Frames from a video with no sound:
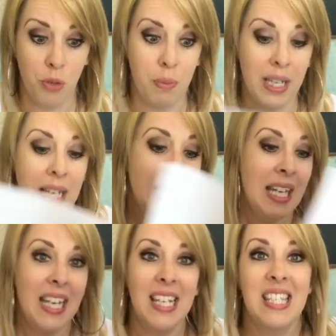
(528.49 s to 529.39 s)
But
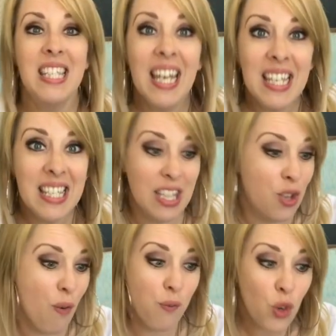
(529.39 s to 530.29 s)
it's nice that
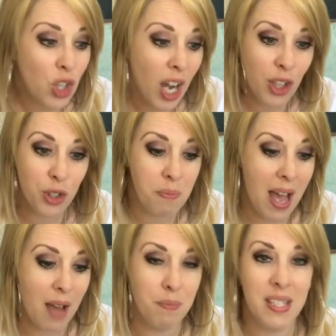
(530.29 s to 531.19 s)
they're full color
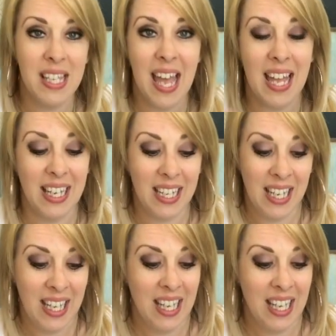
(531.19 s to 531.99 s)
maps, and